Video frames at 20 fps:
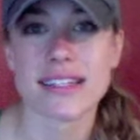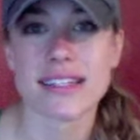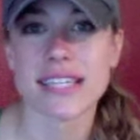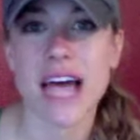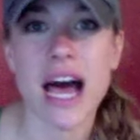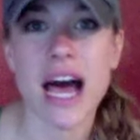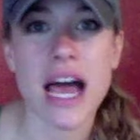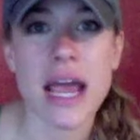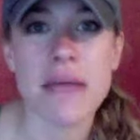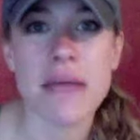
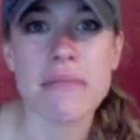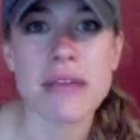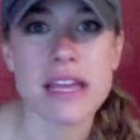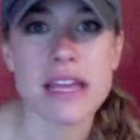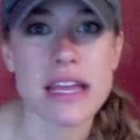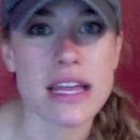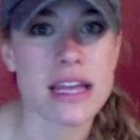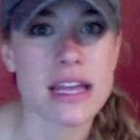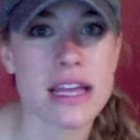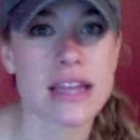time
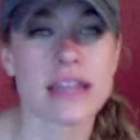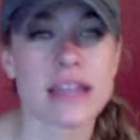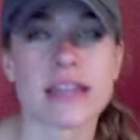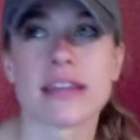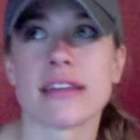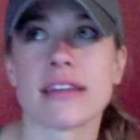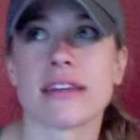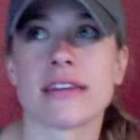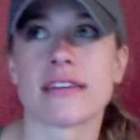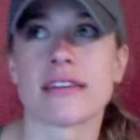
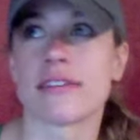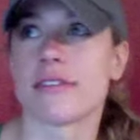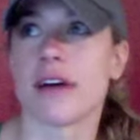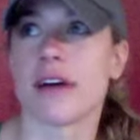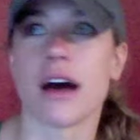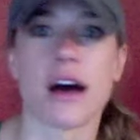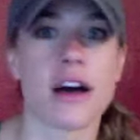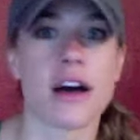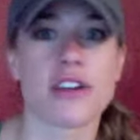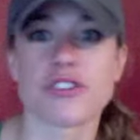in a
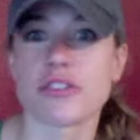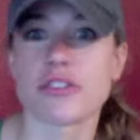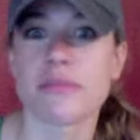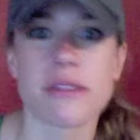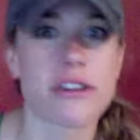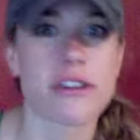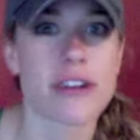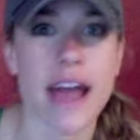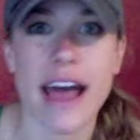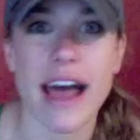100
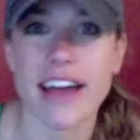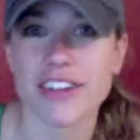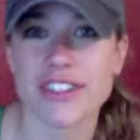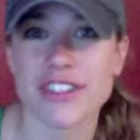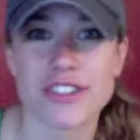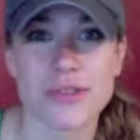meter dash,